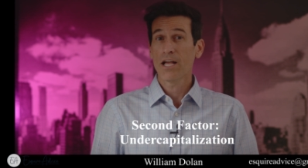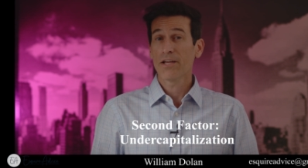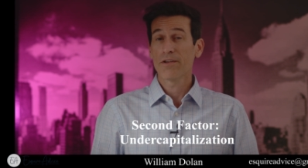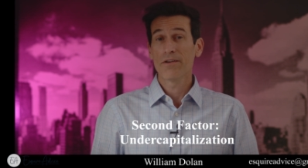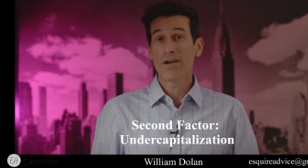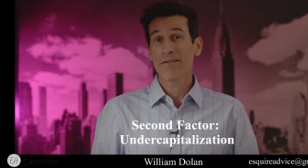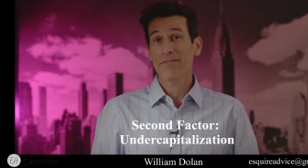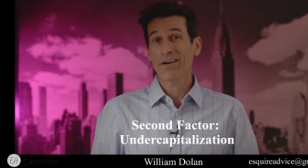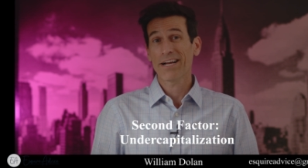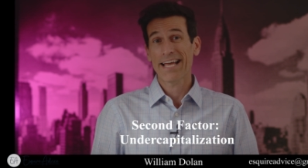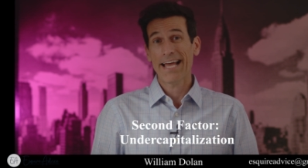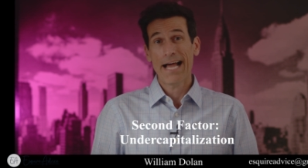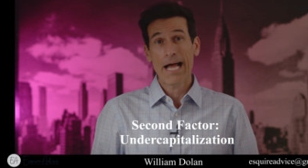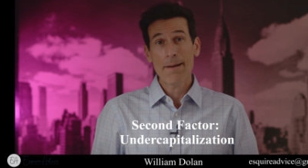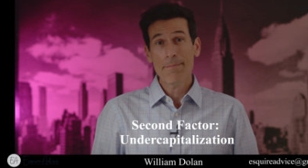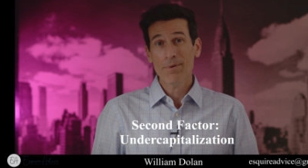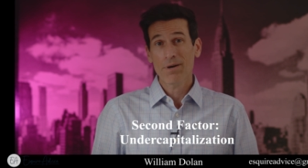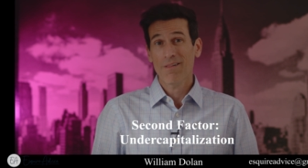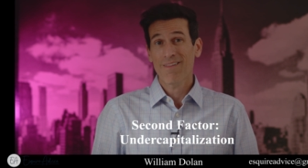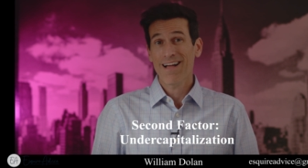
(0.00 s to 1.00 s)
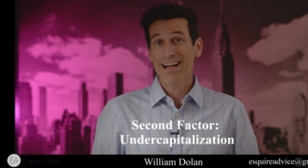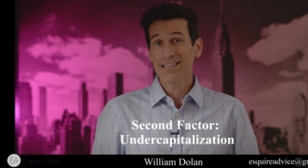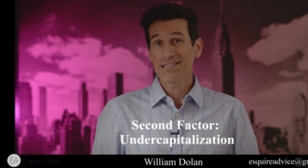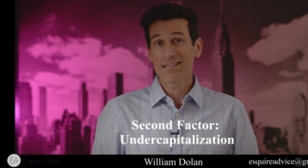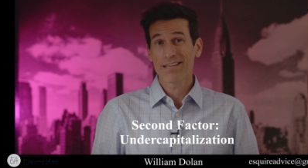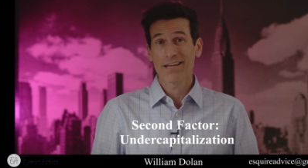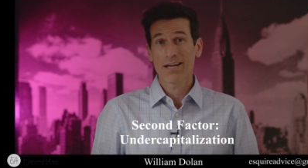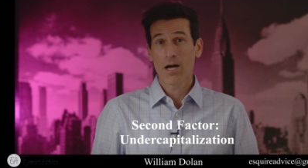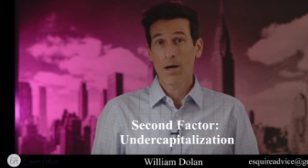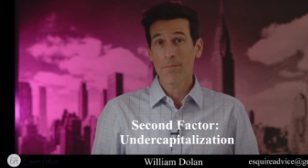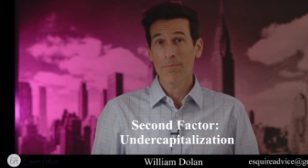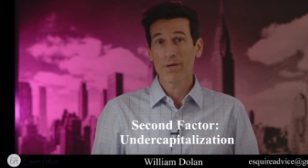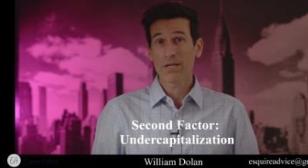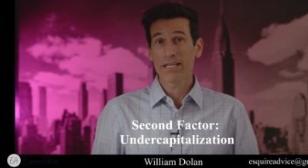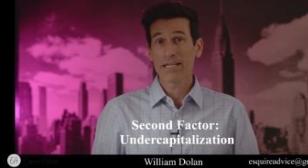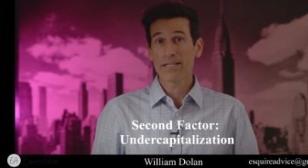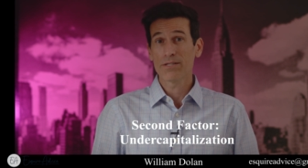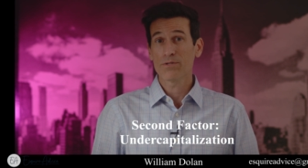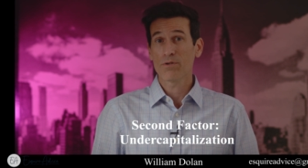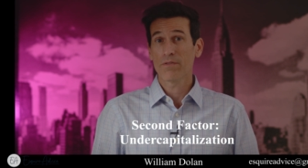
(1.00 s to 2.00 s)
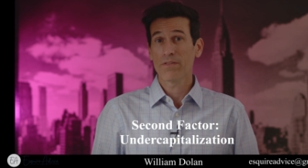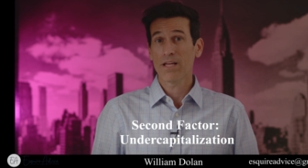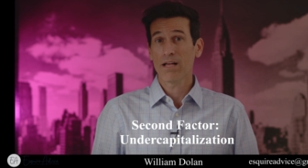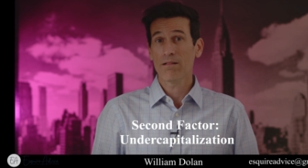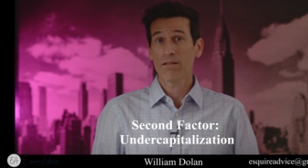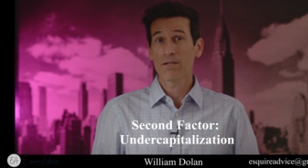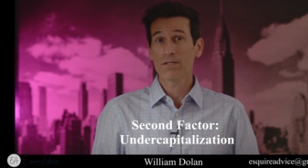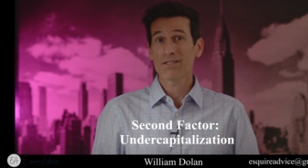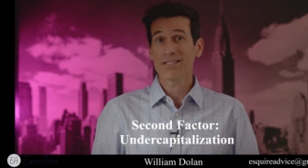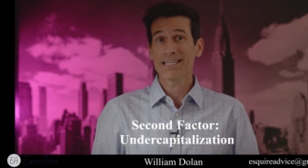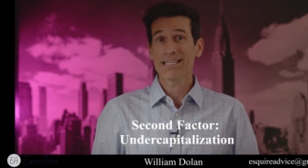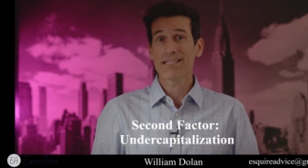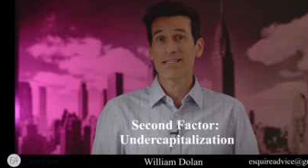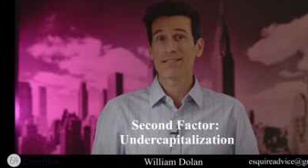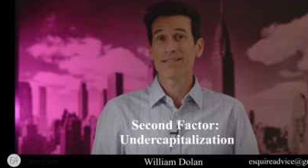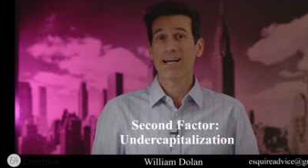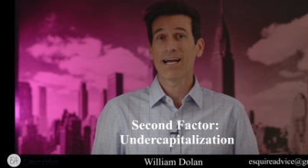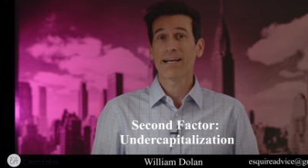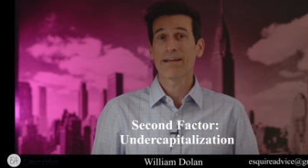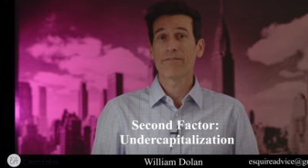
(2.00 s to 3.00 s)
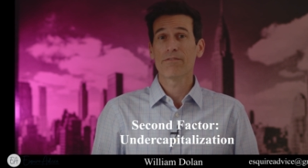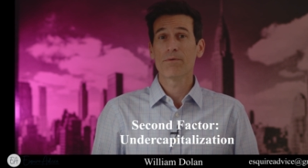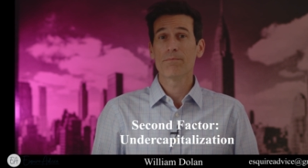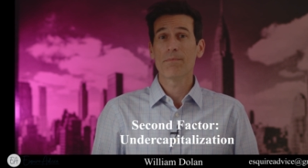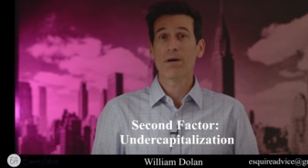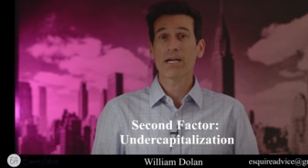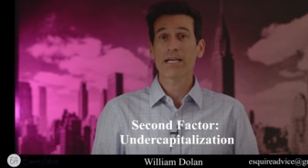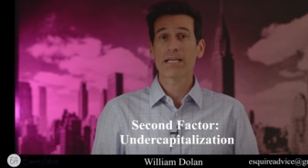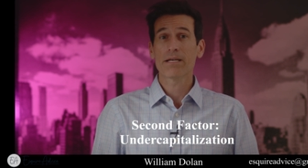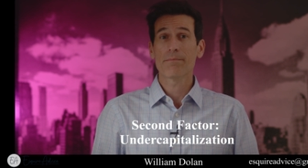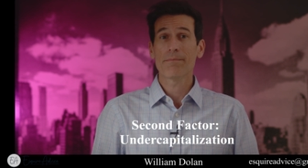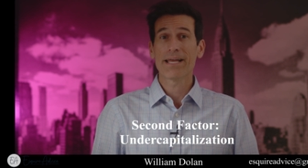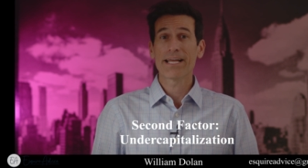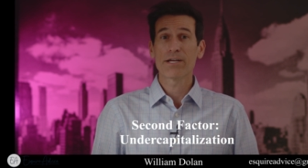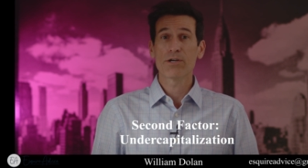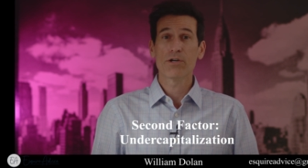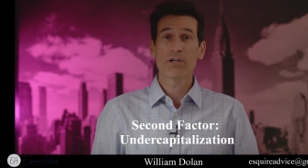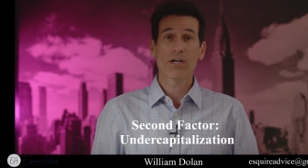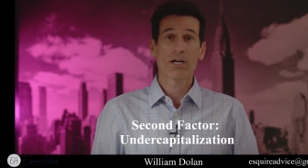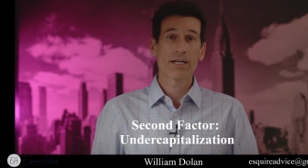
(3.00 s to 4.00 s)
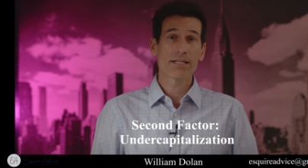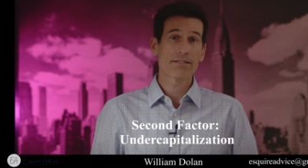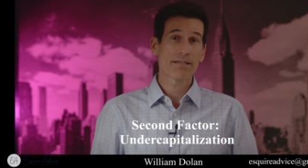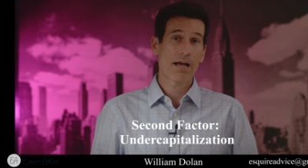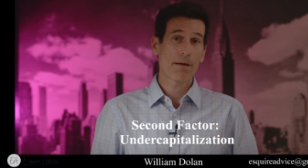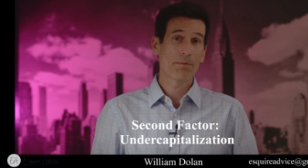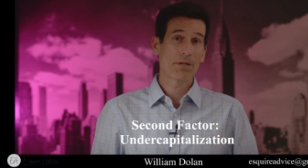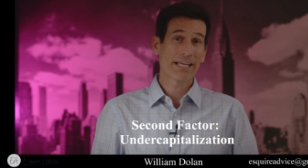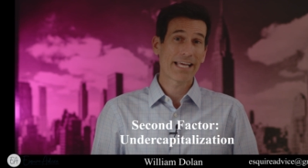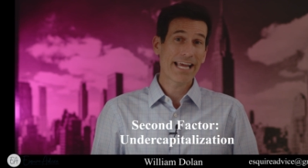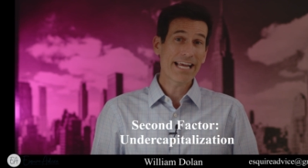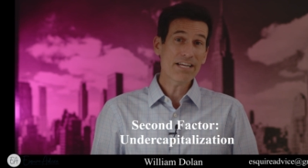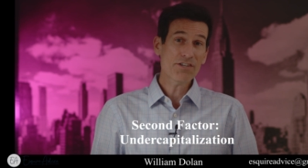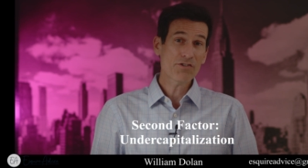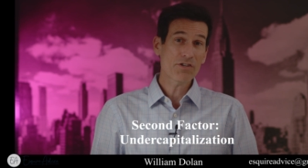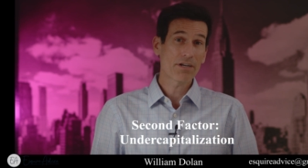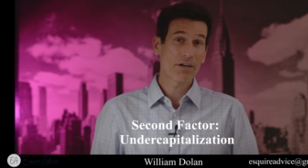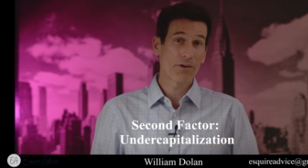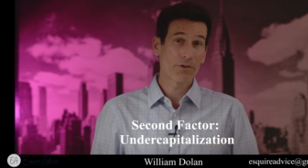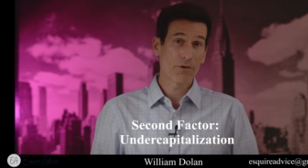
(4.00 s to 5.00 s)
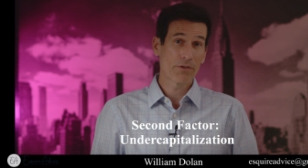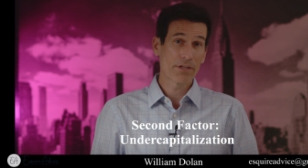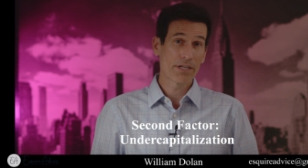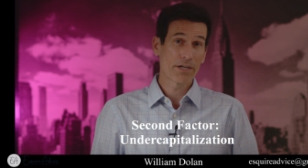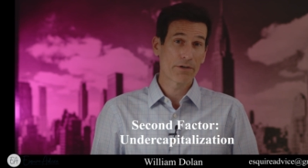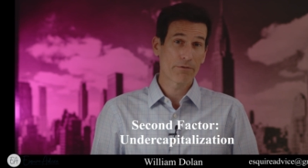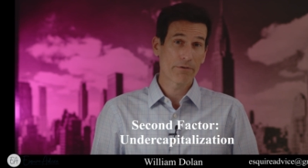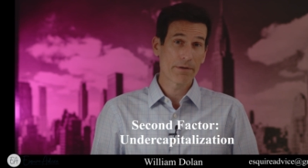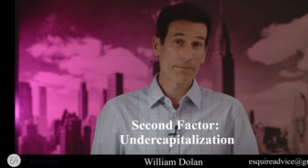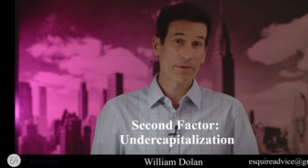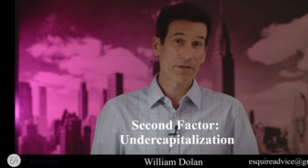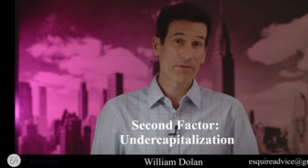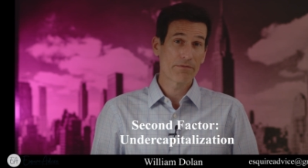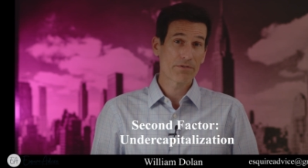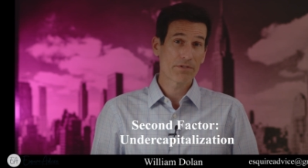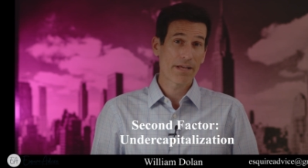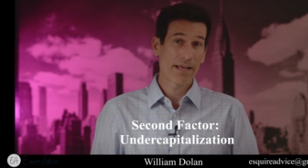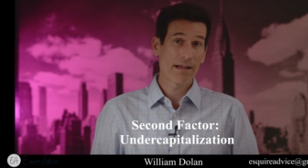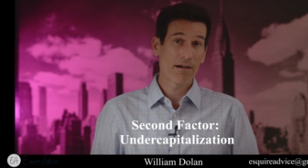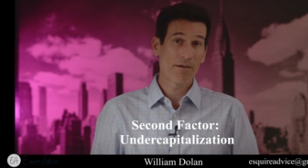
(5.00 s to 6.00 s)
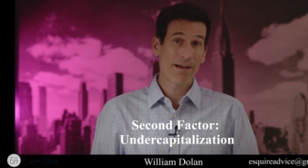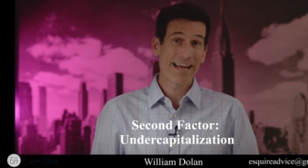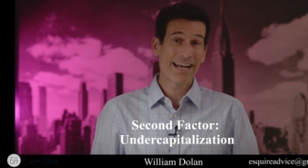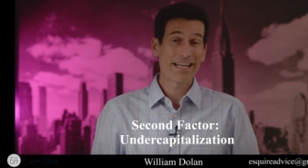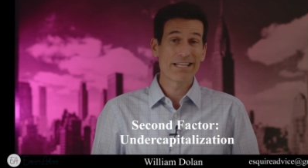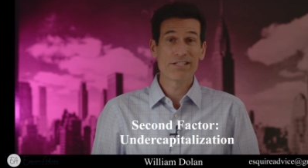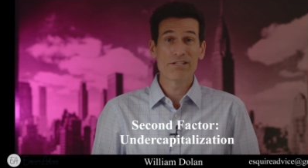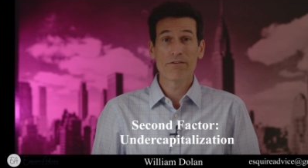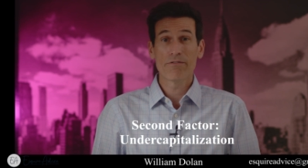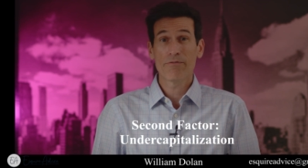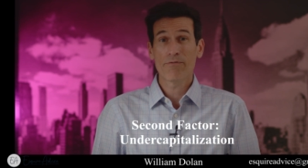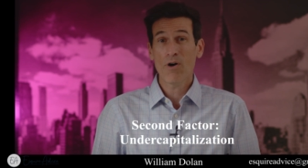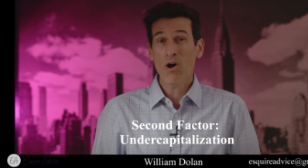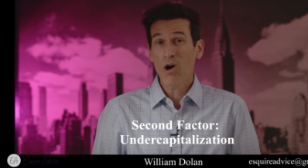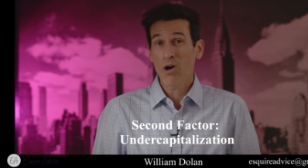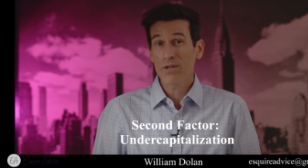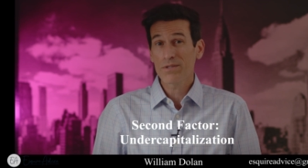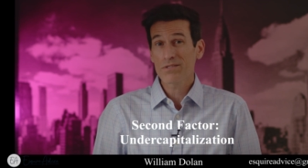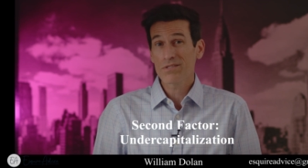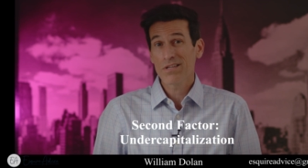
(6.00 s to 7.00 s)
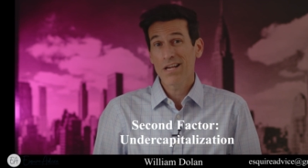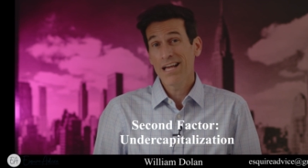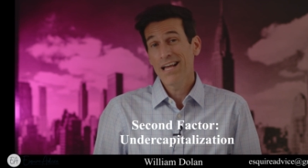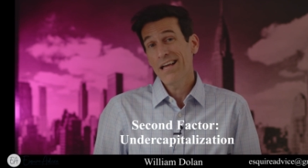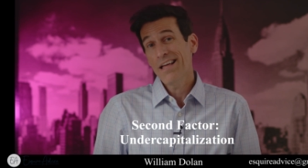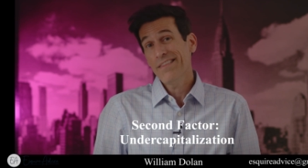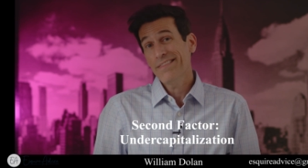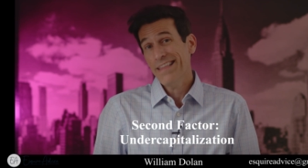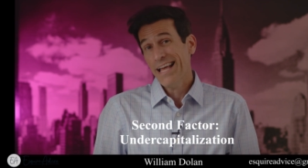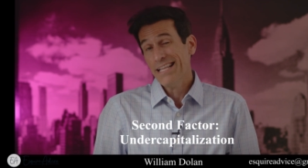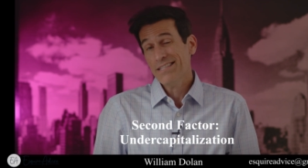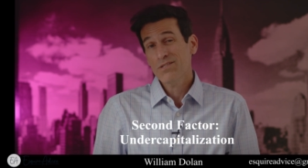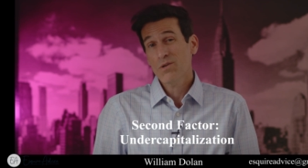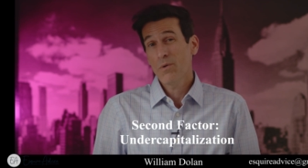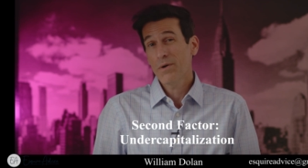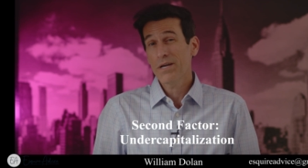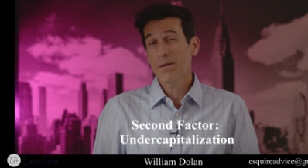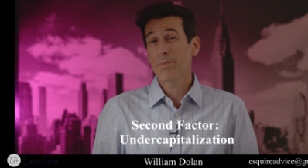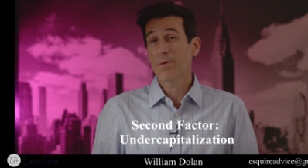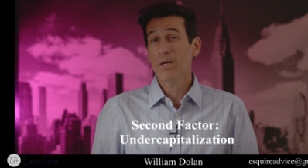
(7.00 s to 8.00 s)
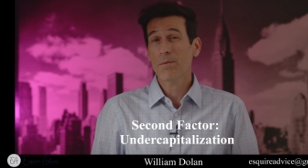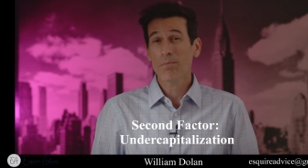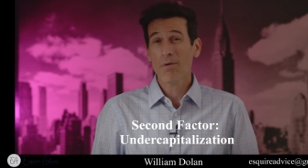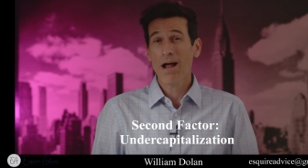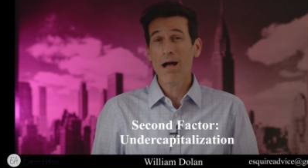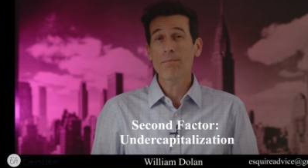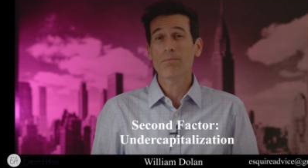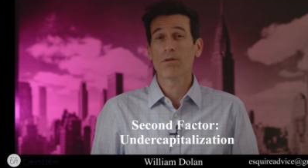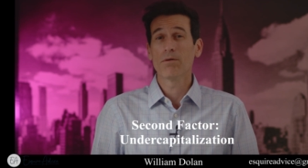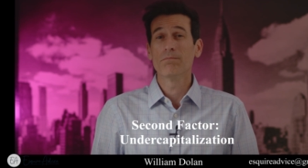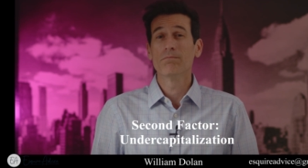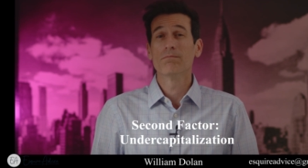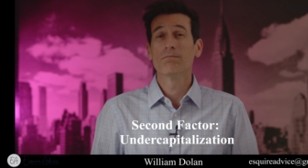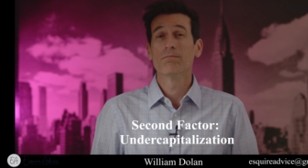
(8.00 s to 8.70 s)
you never capitalize the company, so the LLC does not have the money to make good on its obligation under the agreement of sale, and it defaults, that's going to be a problem.